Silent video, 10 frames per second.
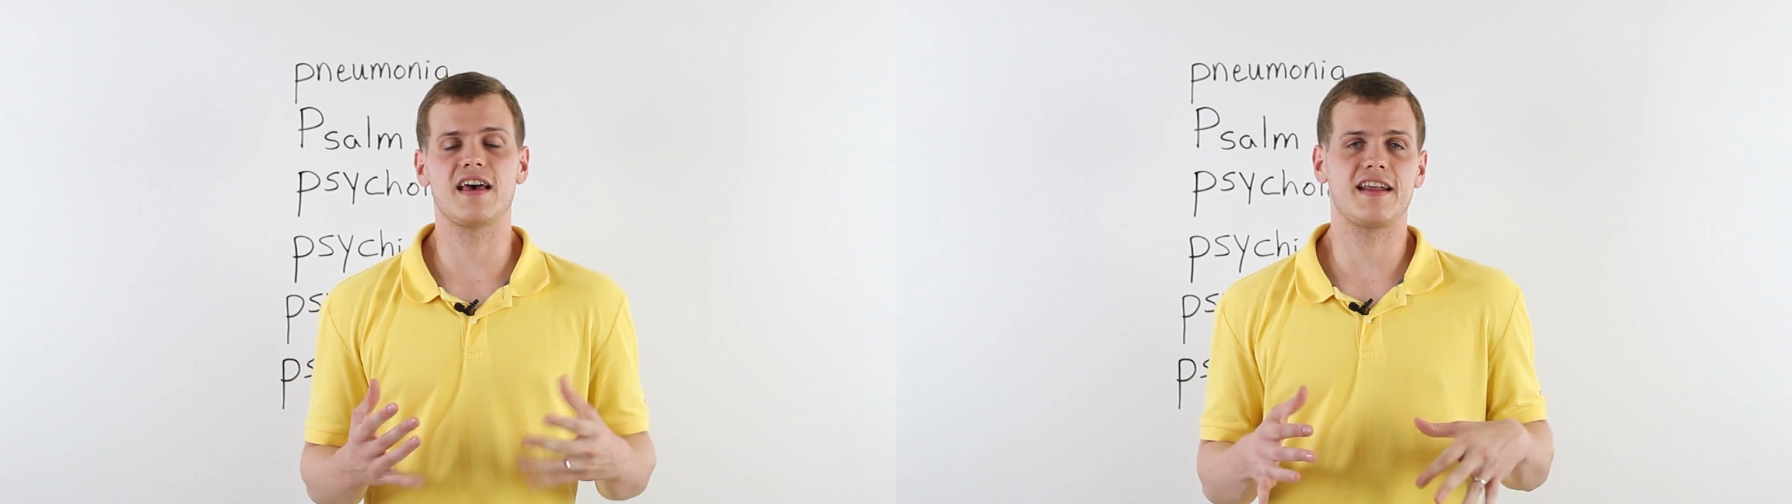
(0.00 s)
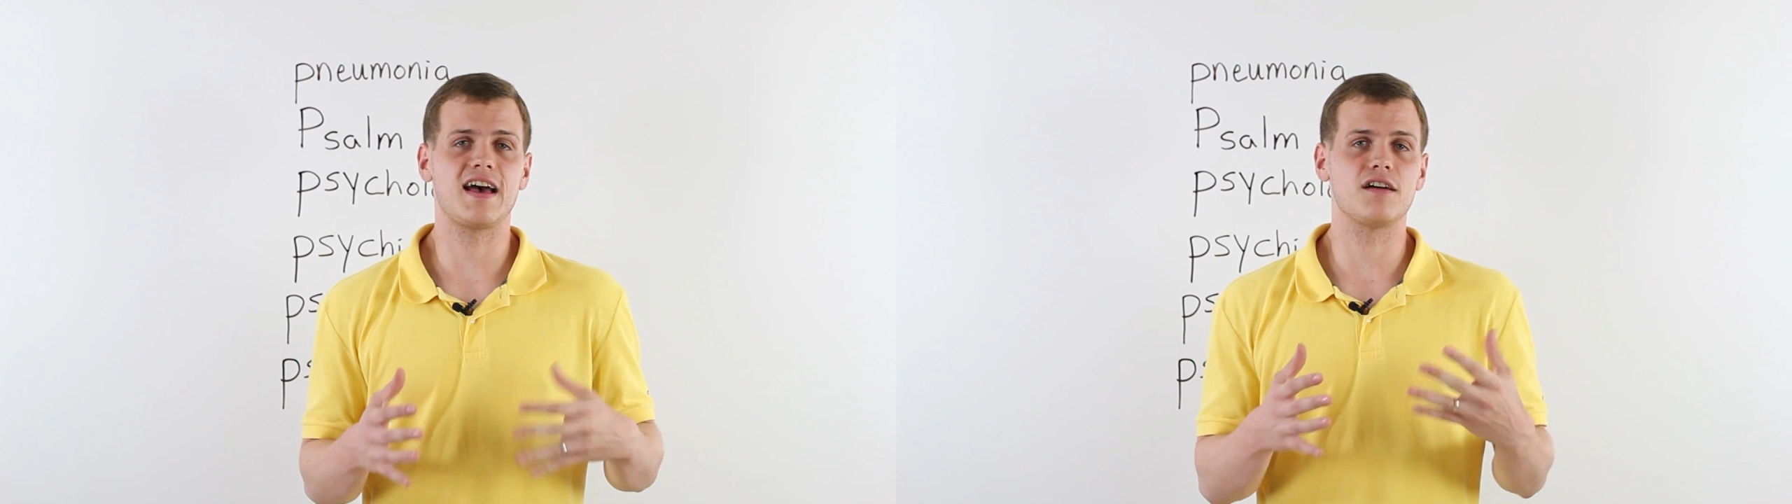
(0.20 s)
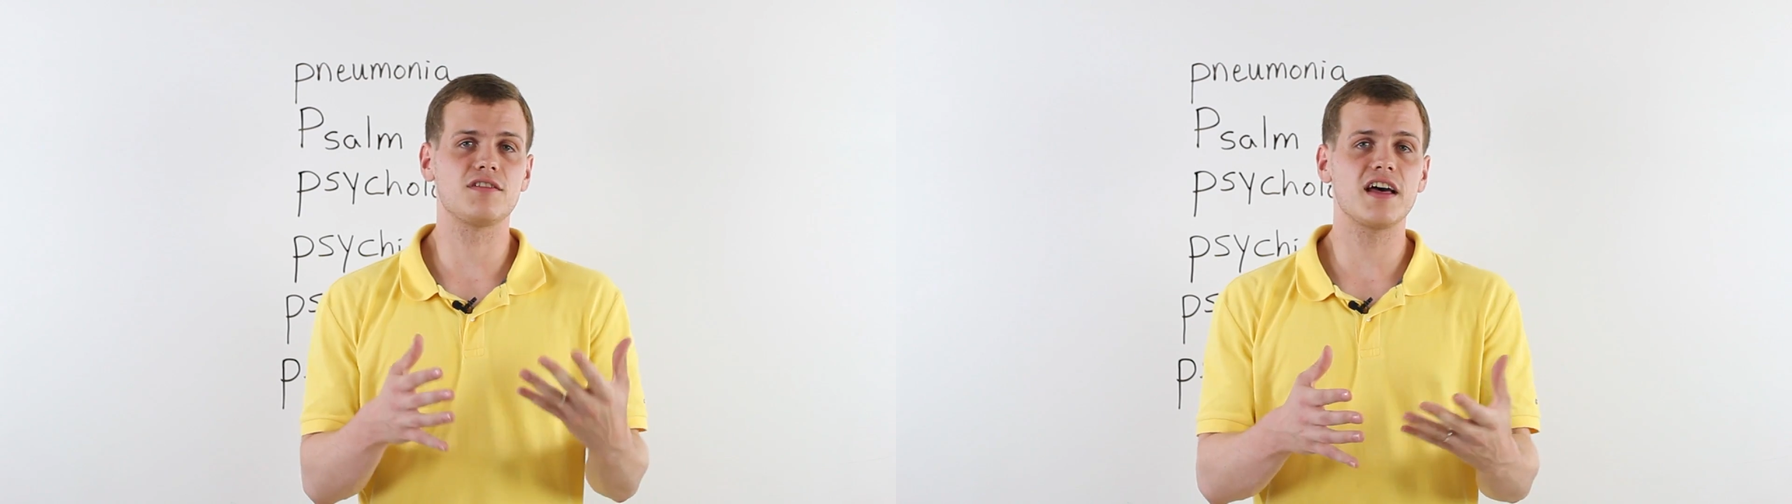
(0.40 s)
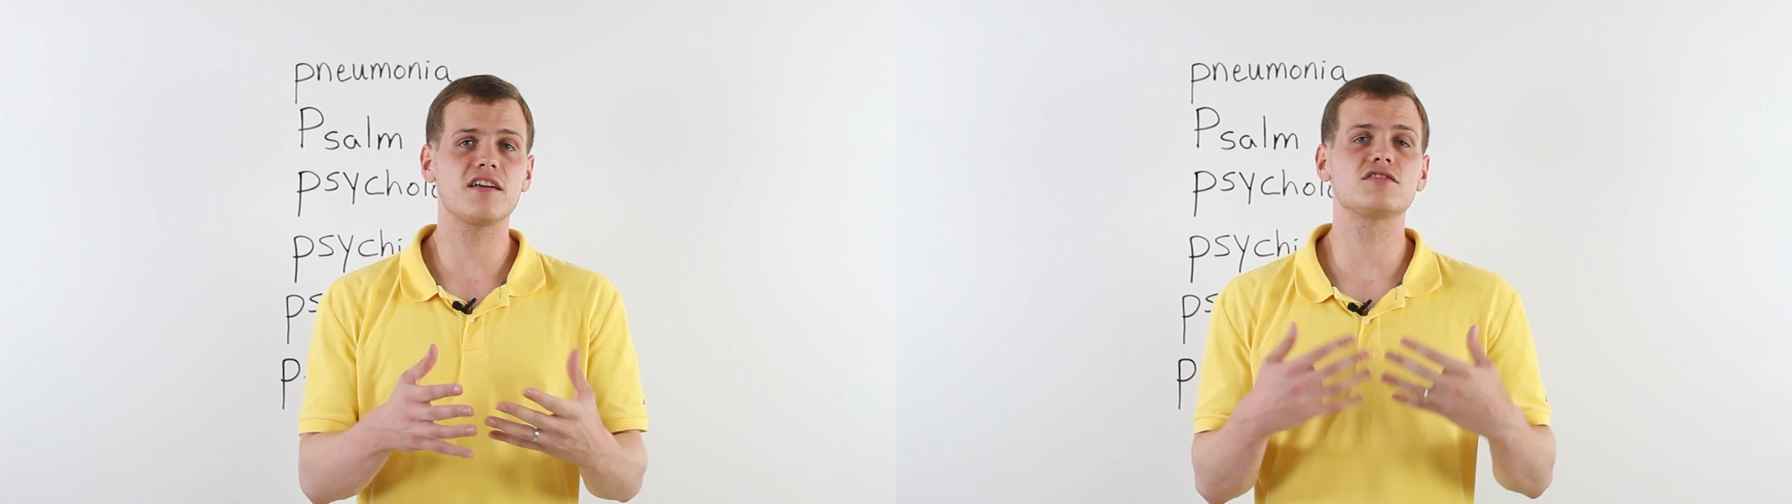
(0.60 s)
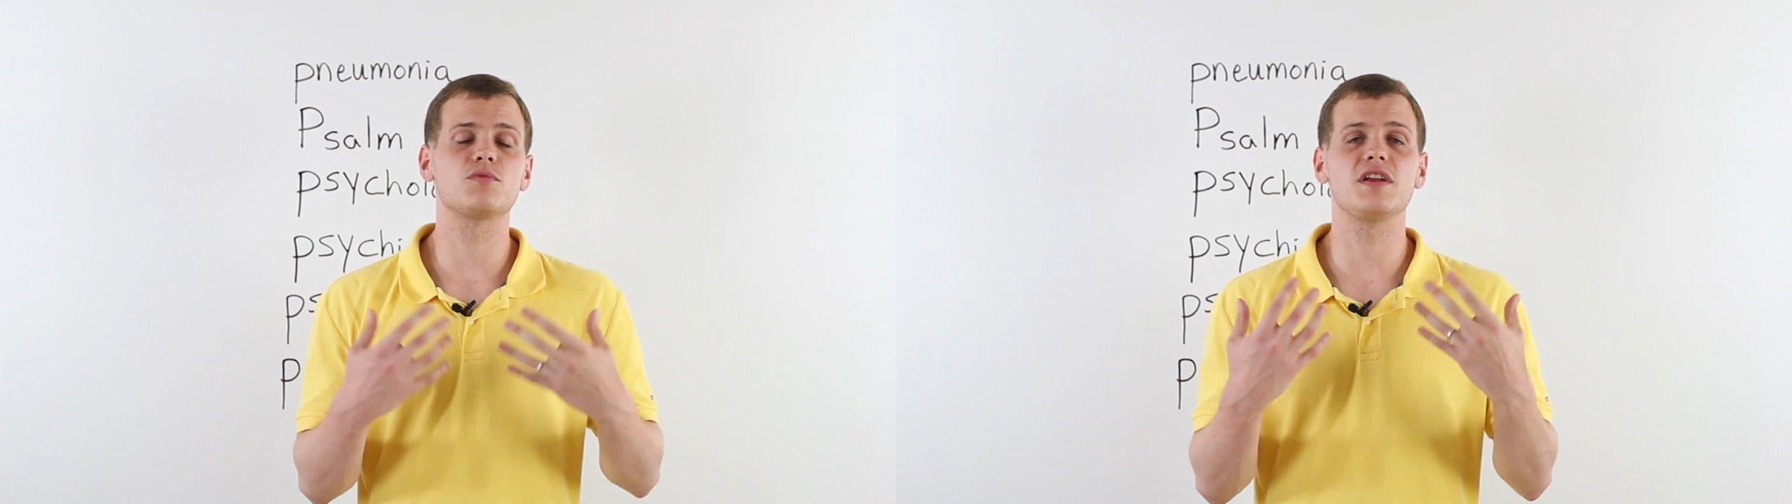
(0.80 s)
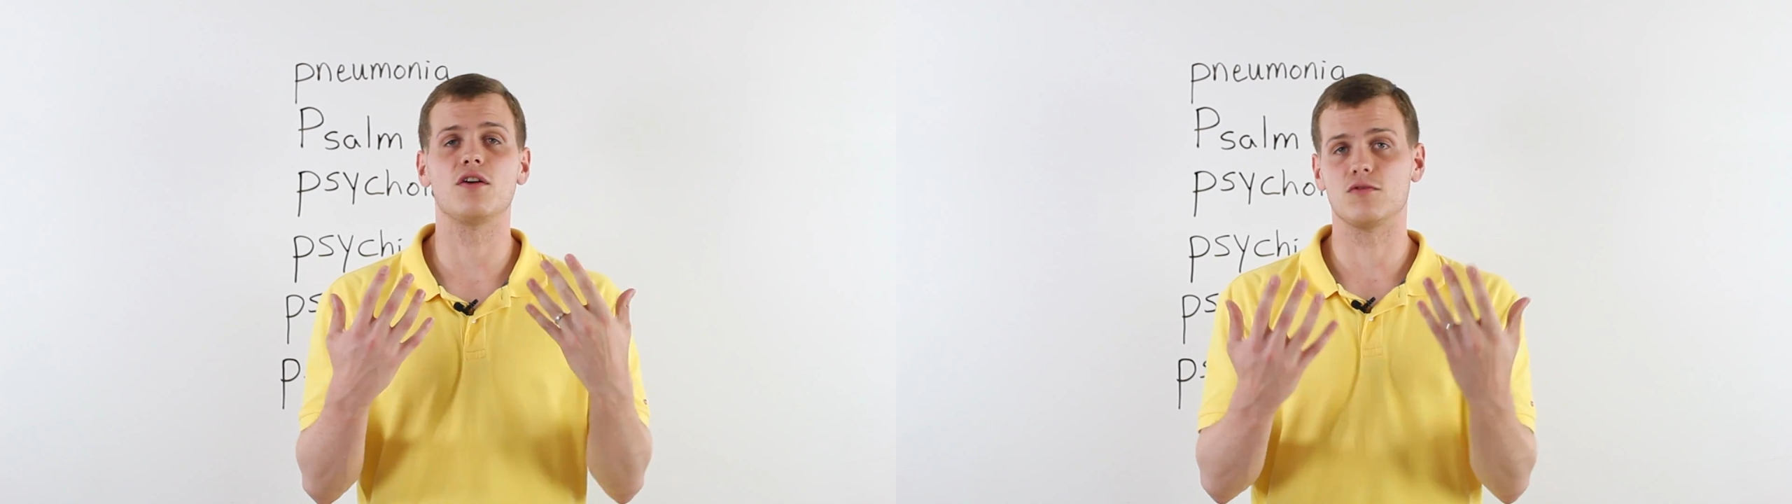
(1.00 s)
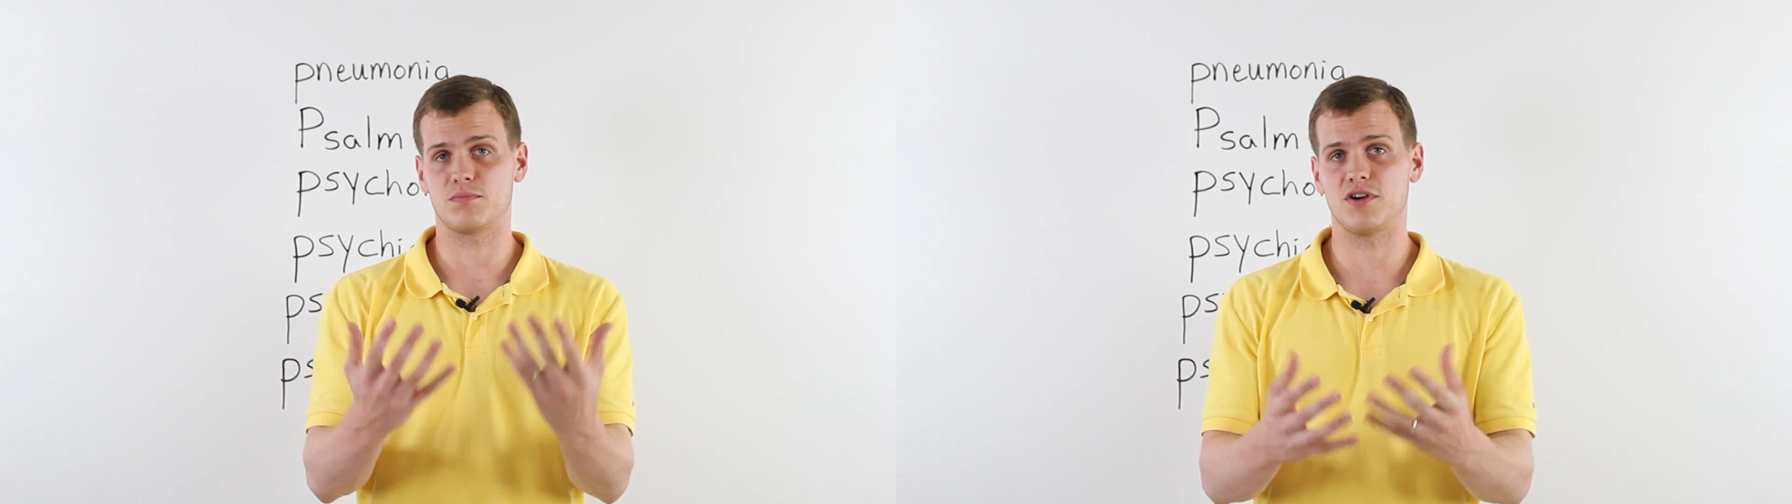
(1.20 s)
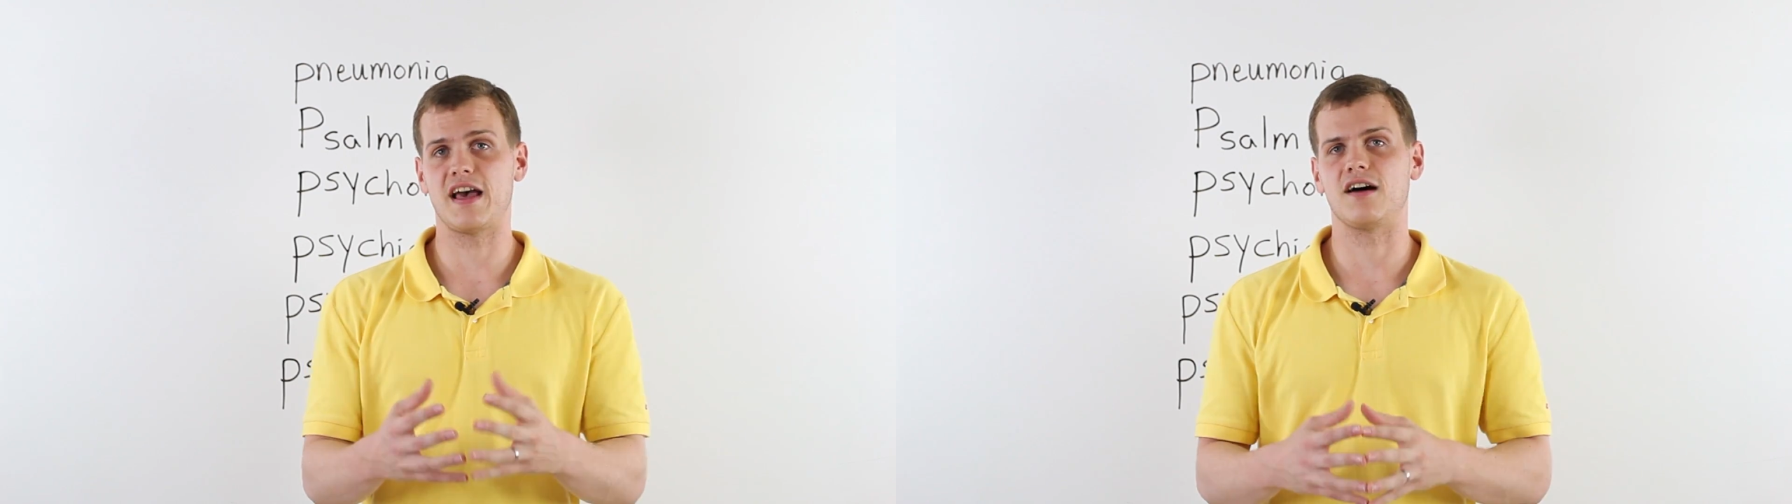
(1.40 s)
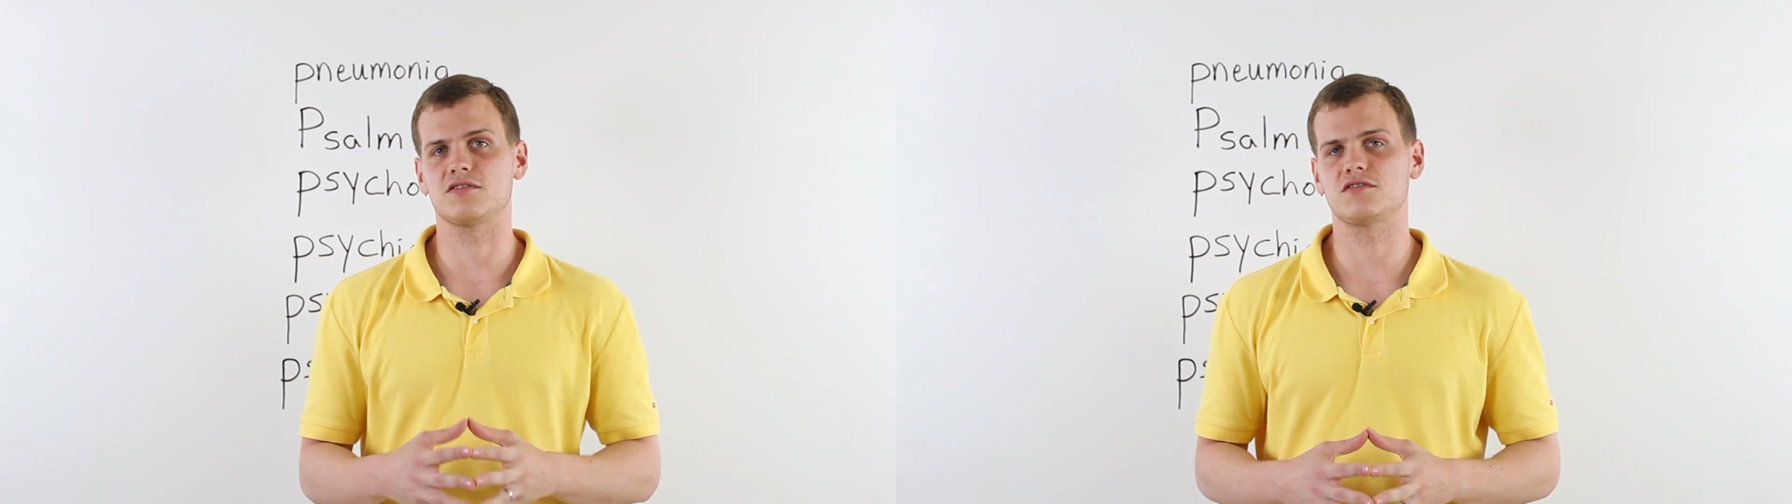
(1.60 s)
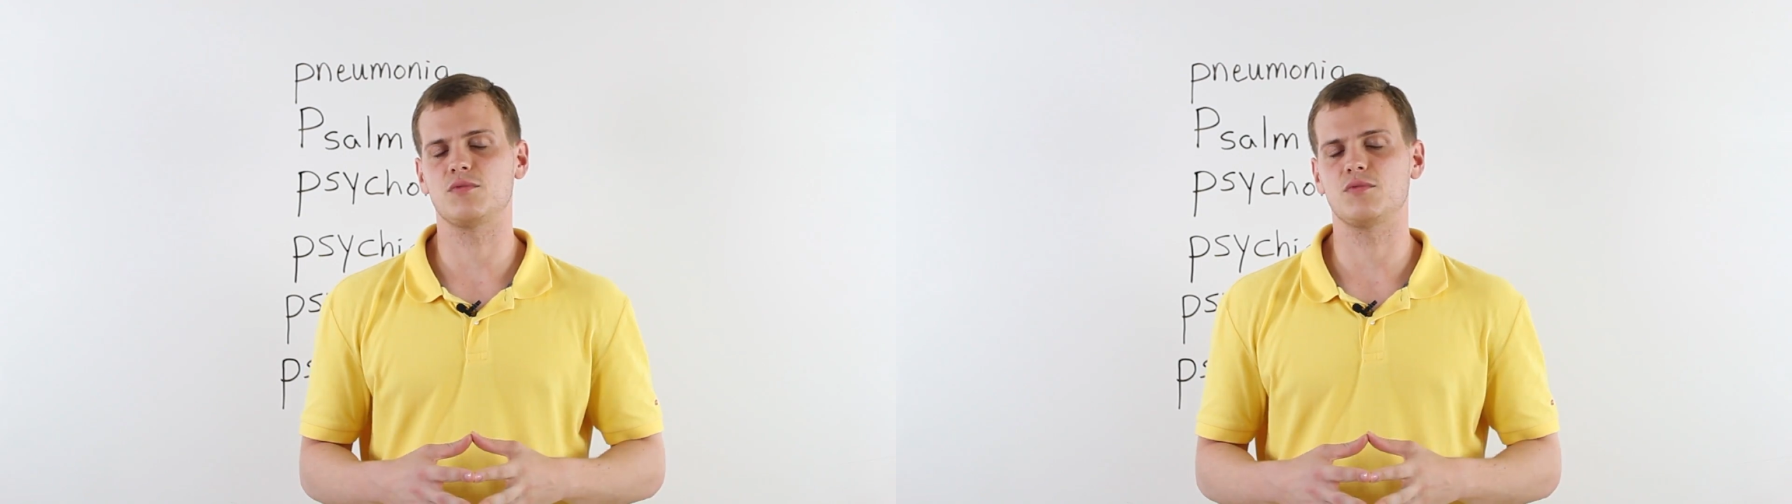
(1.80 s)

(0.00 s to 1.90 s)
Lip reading: that have letters we don't pronounce.